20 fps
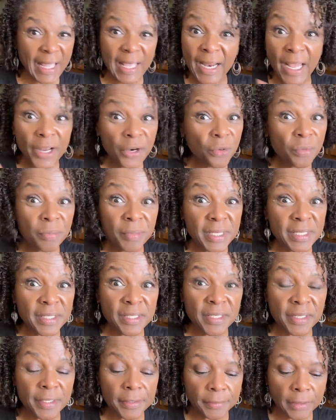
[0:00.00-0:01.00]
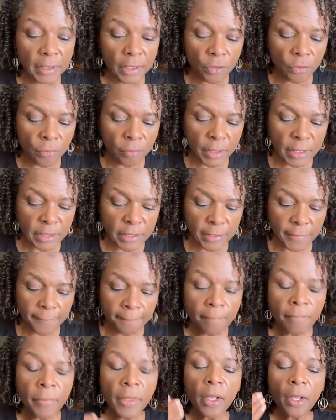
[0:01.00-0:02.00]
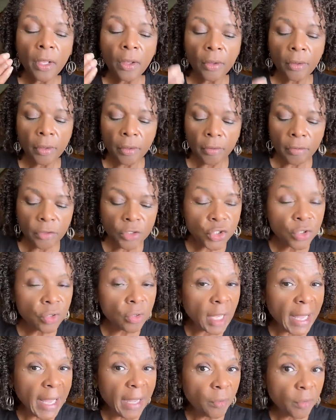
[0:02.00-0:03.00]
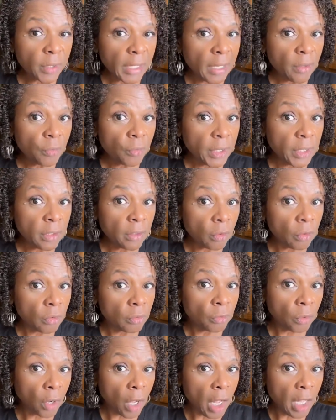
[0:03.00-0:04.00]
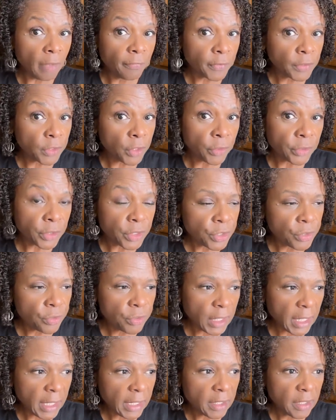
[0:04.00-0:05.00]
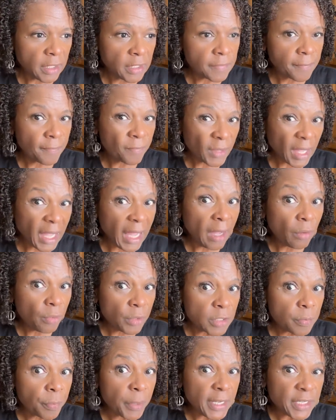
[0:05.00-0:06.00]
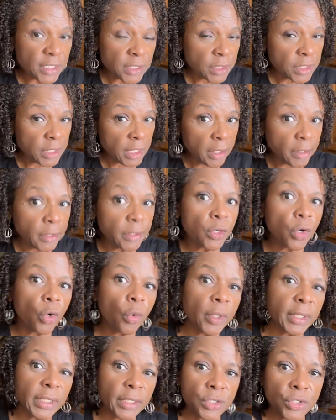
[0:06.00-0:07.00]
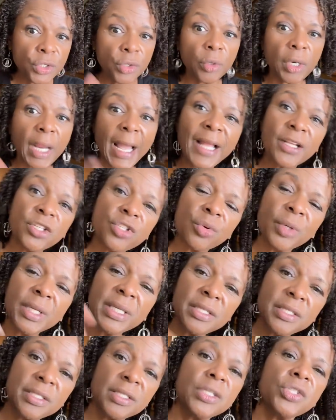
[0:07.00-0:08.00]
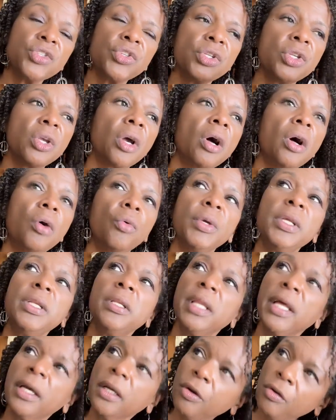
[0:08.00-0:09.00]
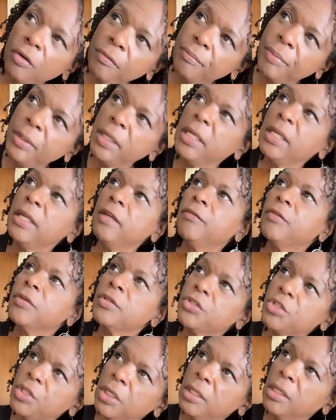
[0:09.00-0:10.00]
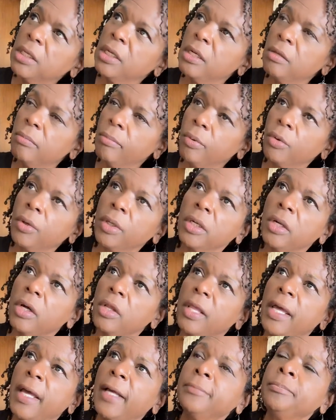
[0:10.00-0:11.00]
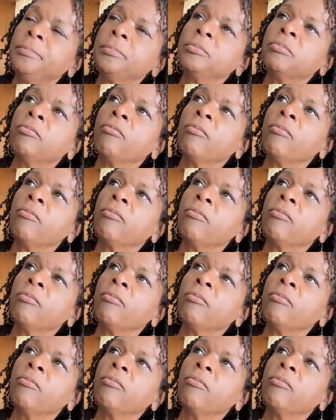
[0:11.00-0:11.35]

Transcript: And I don't miss it. I don't miss it. July, when I went raw for 32 days, I was pescatarian going into it. I transitioned, y'all. We let go of beef and chicken and pork and all that.